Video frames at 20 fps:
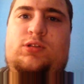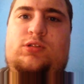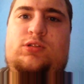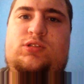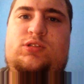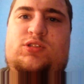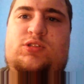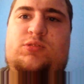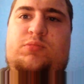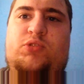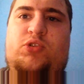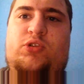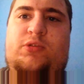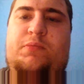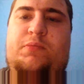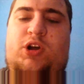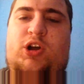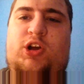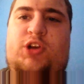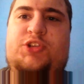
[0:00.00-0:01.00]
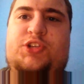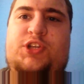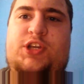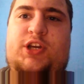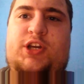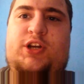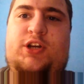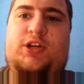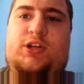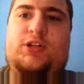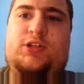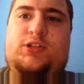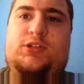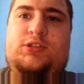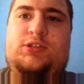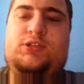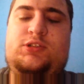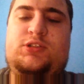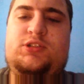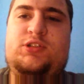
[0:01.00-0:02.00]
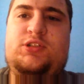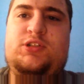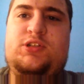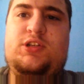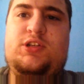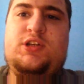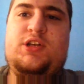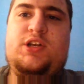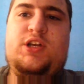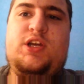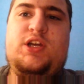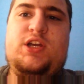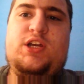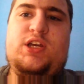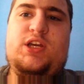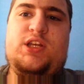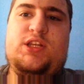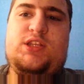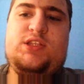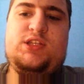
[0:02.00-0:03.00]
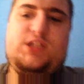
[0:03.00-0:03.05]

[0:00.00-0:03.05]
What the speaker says: It's your boy Mars here, and